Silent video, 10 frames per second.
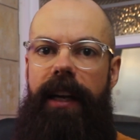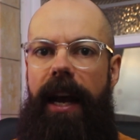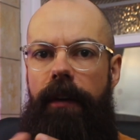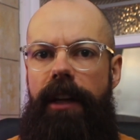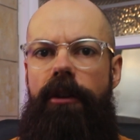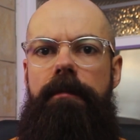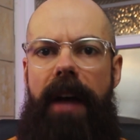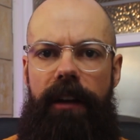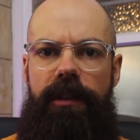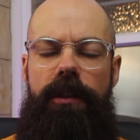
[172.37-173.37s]
Now, in your
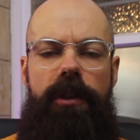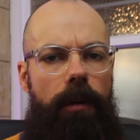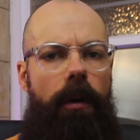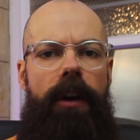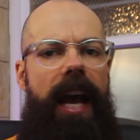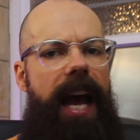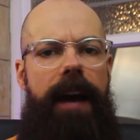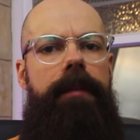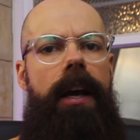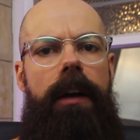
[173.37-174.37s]
master's, you won't
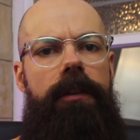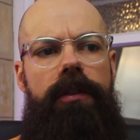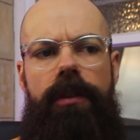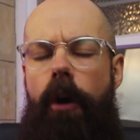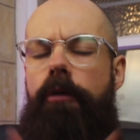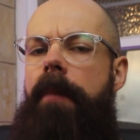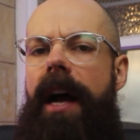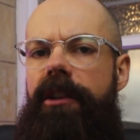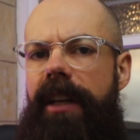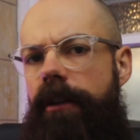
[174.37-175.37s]
have so
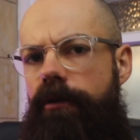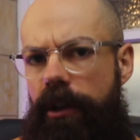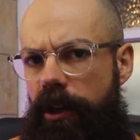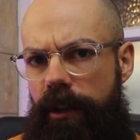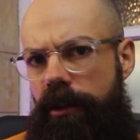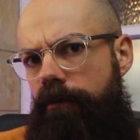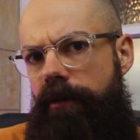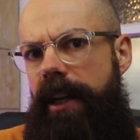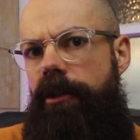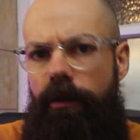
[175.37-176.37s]
much literature to read.